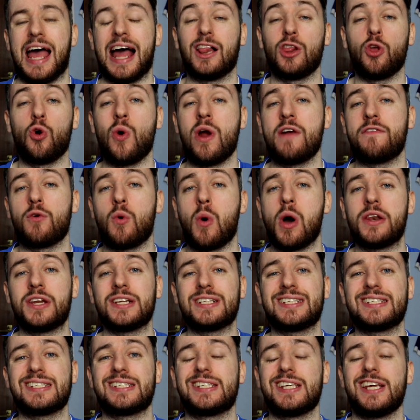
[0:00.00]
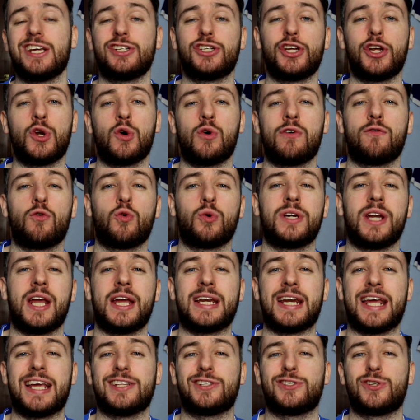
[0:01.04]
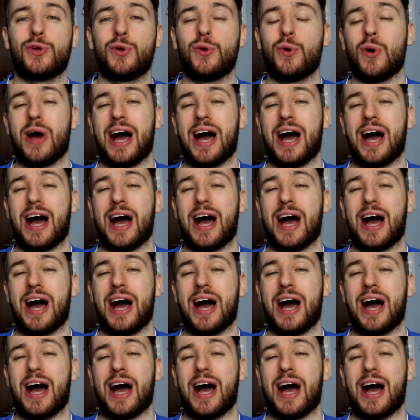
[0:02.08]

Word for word: Hello everyone, this is CJ 992